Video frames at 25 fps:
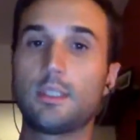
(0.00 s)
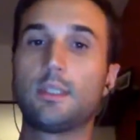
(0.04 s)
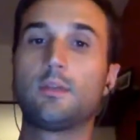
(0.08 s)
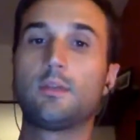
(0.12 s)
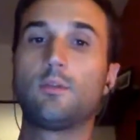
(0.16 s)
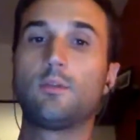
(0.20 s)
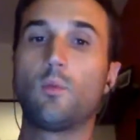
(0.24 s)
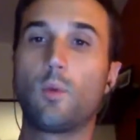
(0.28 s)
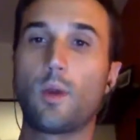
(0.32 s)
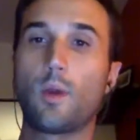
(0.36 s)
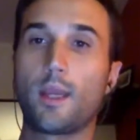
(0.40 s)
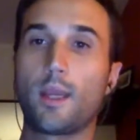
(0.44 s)

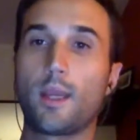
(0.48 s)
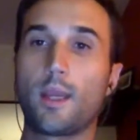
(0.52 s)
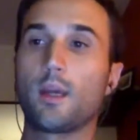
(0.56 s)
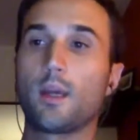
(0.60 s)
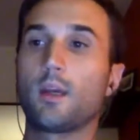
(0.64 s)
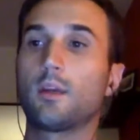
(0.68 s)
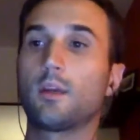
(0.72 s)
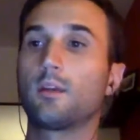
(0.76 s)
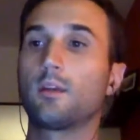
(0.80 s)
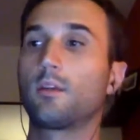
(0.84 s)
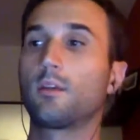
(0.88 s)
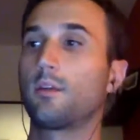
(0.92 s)

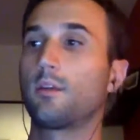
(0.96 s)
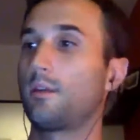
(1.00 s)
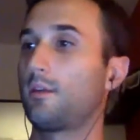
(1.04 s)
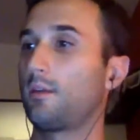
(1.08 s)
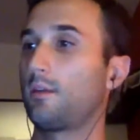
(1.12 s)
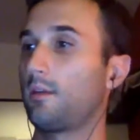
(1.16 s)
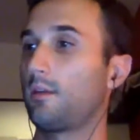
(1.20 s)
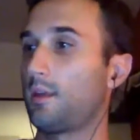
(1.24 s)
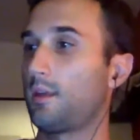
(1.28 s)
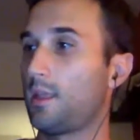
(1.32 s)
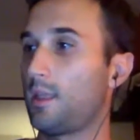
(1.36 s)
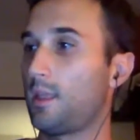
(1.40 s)
where
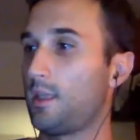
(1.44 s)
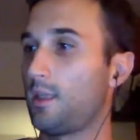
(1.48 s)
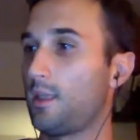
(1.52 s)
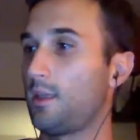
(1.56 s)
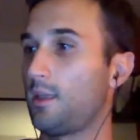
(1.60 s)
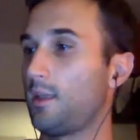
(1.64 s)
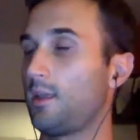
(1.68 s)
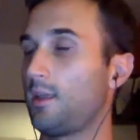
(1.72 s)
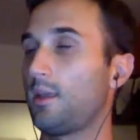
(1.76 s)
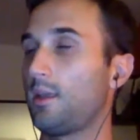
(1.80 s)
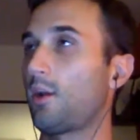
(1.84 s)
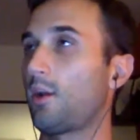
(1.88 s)

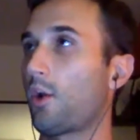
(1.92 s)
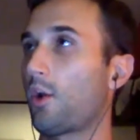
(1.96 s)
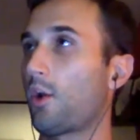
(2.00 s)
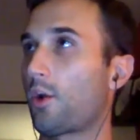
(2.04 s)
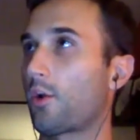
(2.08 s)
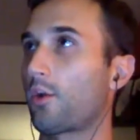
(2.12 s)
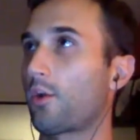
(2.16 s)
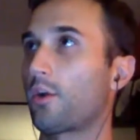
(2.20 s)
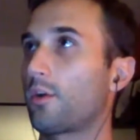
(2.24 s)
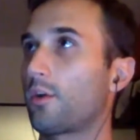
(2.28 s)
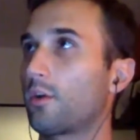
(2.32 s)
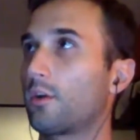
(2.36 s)
he,
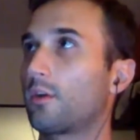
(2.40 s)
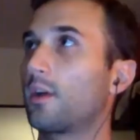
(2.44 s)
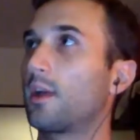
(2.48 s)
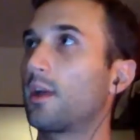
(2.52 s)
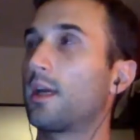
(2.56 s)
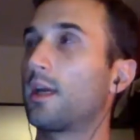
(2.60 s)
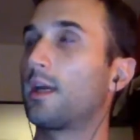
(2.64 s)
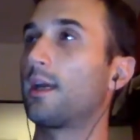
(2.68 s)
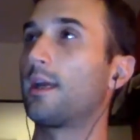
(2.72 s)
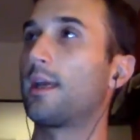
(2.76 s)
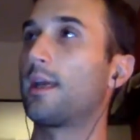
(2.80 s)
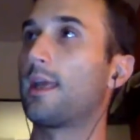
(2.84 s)
her,
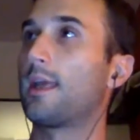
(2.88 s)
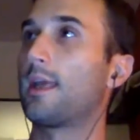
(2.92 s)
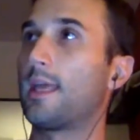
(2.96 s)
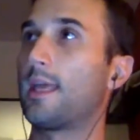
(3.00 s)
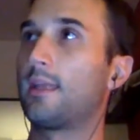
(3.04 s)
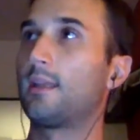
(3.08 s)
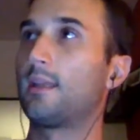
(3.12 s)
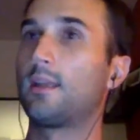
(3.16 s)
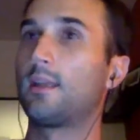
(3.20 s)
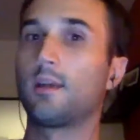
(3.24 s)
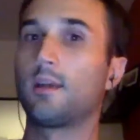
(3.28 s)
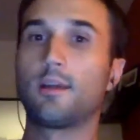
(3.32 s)

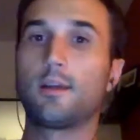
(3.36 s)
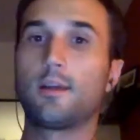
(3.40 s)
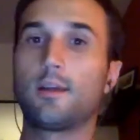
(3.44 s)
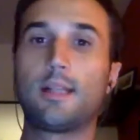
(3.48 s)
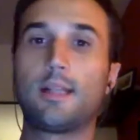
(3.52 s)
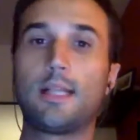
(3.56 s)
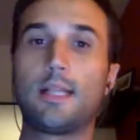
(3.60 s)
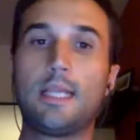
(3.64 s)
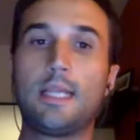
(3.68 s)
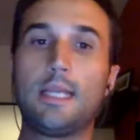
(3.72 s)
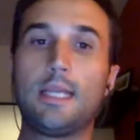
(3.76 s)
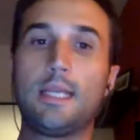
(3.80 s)

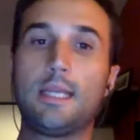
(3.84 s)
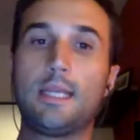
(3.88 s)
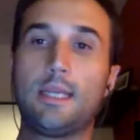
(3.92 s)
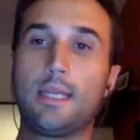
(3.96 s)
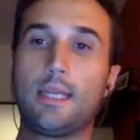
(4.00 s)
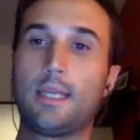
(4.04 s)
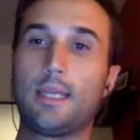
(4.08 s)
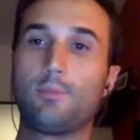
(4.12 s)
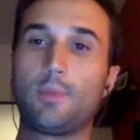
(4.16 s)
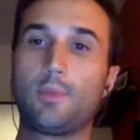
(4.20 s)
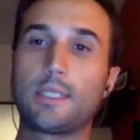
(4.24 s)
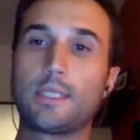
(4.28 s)

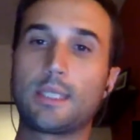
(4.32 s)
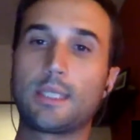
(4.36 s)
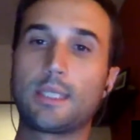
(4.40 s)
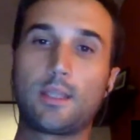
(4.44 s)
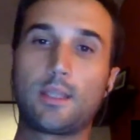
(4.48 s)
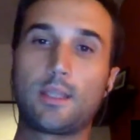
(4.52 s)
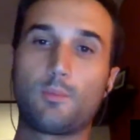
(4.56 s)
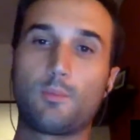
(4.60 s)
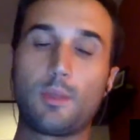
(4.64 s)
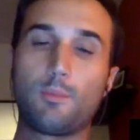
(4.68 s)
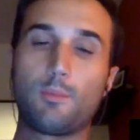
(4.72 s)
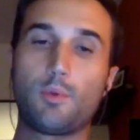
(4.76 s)
and basically
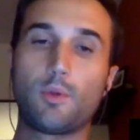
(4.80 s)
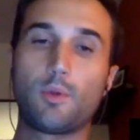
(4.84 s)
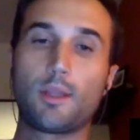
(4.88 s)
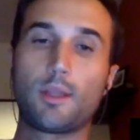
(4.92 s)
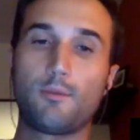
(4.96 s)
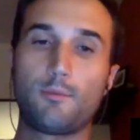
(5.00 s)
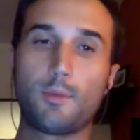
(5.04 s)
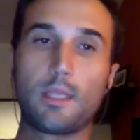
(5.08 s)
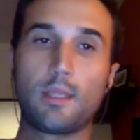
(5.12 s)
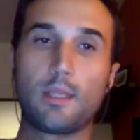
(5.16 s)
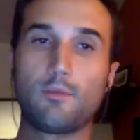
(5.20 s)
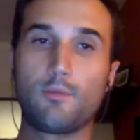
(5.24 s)
the people that
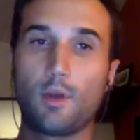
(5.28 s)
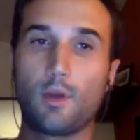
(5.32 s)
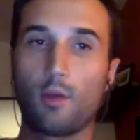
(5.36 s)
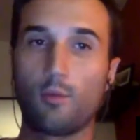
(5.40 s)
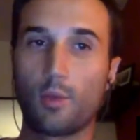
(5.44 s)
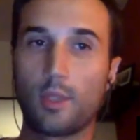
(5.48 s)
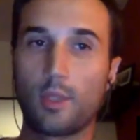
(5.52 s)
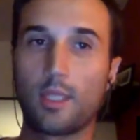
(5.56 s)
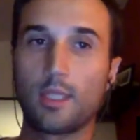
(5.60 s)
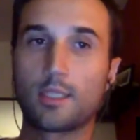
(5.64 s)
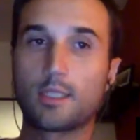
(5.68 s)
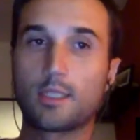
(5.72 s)
have been involved
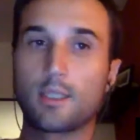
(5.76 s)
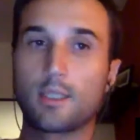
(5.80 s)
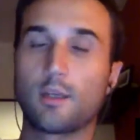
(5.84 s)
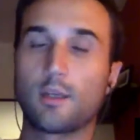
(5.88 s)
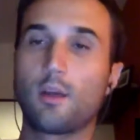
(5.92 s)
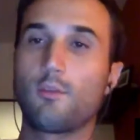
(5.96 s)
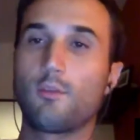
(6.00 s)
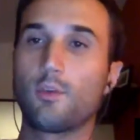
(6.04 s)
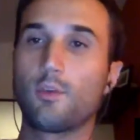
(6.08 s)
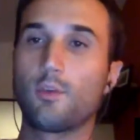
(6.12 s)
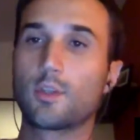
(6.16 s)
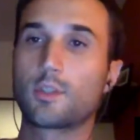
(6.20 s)
with this
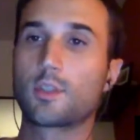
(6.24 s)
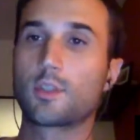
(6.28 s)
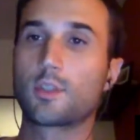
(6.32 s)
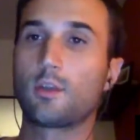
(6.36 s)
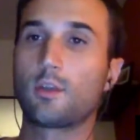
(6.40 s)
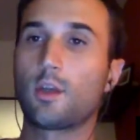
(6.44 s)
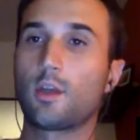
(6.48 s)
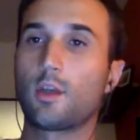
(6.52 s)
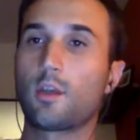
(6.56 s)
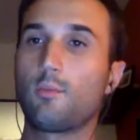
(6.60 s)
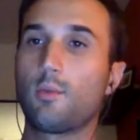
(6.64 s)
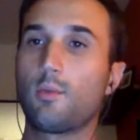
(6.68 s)
governance
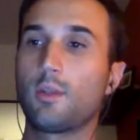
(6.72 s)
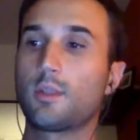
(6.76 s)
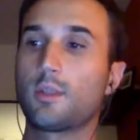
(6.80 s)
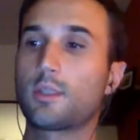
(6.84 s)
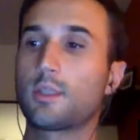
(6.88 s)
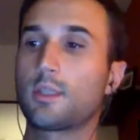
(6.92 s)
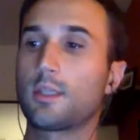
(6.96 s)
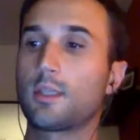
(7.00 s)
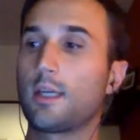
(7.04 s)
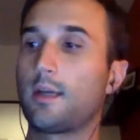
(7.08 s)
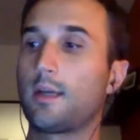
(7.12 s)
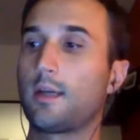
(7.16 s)
document
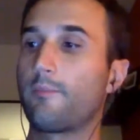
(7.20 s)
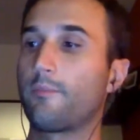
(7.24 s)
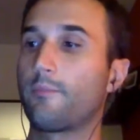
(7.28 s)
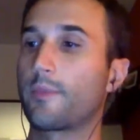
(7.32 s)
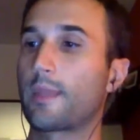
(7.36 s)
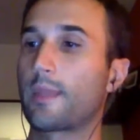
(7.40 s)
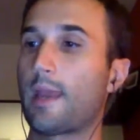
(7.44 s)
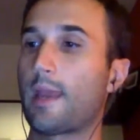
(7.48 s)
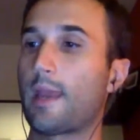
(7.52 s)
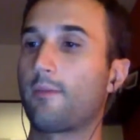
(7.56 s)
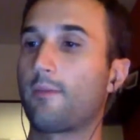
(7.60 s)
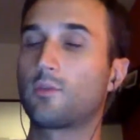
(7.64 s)

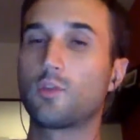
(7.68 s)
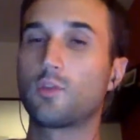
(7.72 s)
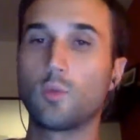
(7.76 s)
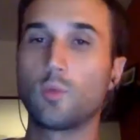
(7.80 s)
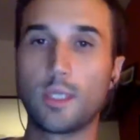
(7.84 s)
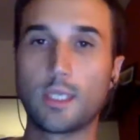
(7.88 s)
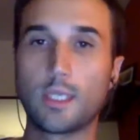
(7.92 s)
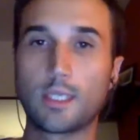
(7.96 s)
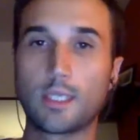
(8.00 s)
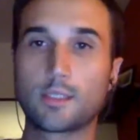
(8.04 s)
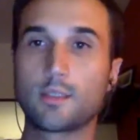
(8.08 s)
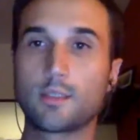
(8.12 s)
have 2
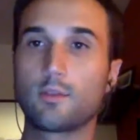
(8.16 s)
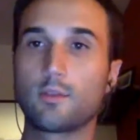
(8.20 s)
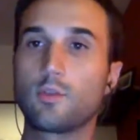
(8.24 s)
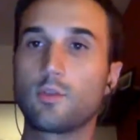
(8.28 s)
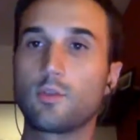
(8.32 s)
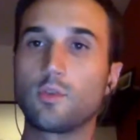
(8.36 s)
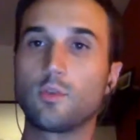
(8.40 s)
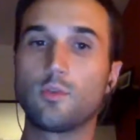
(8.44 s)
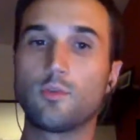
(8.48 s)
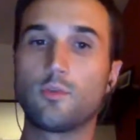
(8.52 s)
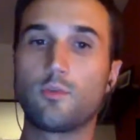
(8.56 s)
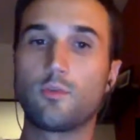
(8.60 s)
weeks
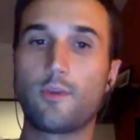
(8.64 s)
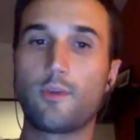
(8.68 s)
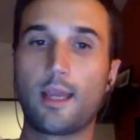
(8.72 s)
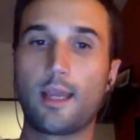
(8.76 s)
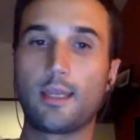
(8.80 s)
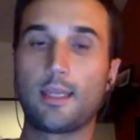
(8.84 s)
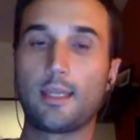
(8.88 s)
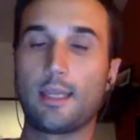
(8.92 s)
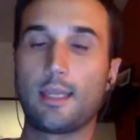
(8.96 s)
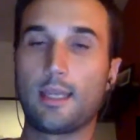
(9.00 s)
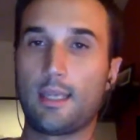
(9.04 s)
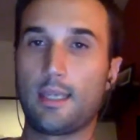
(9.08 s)
to
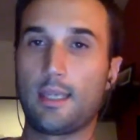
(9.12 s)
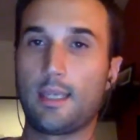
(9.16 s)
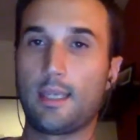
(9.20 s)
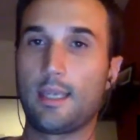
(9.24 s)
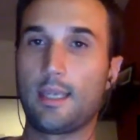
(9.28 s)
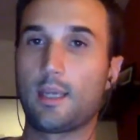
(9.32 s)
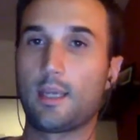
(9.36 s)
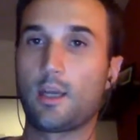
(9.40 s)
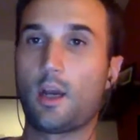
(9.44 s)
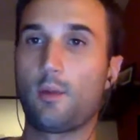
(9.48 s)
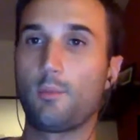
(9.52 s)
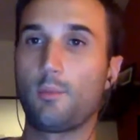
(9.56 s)
find a
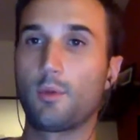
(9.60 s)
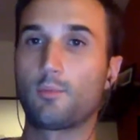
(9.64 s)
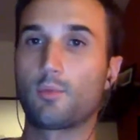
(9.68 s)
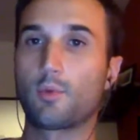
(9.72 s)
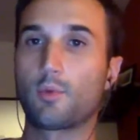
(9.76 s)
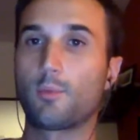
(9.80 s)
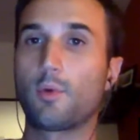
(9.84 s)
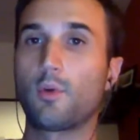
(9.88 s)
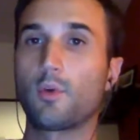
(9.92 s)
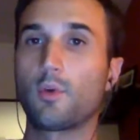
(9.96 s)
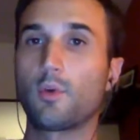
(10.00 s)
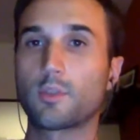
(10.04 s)
common
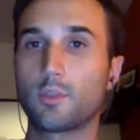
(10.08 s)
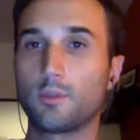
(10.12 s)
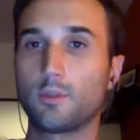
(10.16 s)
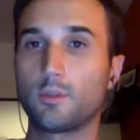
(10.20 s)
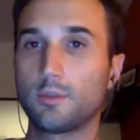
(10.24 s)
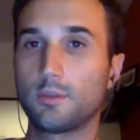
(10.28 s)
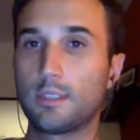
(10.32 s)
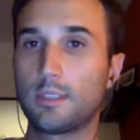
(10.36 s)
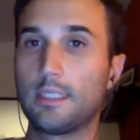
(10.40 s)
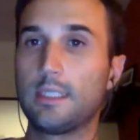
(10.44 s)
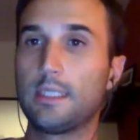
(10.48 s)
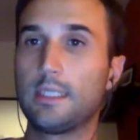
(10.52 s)
proposal
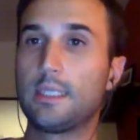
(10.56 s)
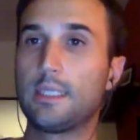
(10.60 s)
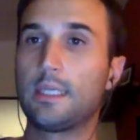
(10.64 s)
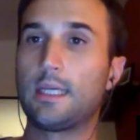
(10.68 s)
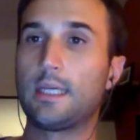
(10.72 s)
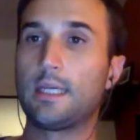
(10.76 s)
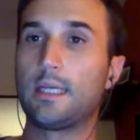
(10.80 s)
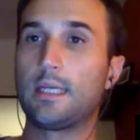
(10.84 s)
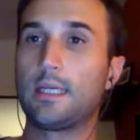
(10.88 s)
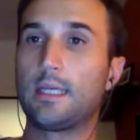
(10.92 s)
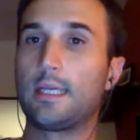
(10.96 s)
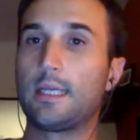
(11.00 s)

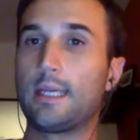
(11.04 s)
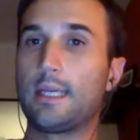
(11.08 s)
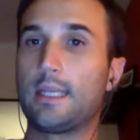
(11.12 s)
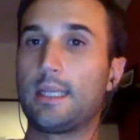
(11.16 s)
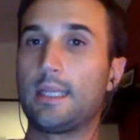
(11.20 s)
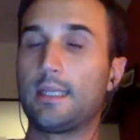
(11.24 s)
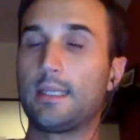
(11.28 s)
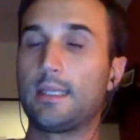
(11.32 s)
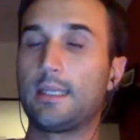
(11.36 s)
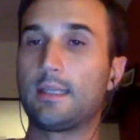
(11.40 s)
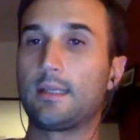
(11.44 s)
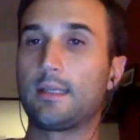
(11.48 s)

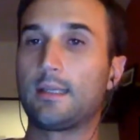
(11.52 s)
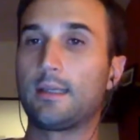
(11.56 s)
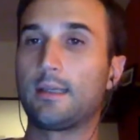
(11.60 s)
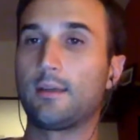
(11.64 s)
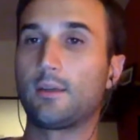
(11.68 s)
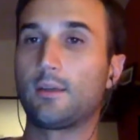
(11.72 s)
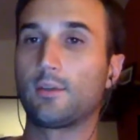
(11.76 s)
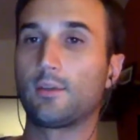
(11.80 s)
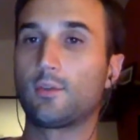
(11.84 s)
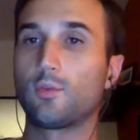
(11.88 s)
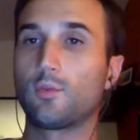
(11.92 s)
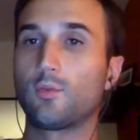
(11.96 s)
and
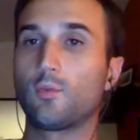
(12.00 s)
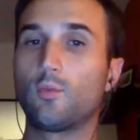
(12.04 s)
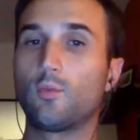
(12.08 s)
or to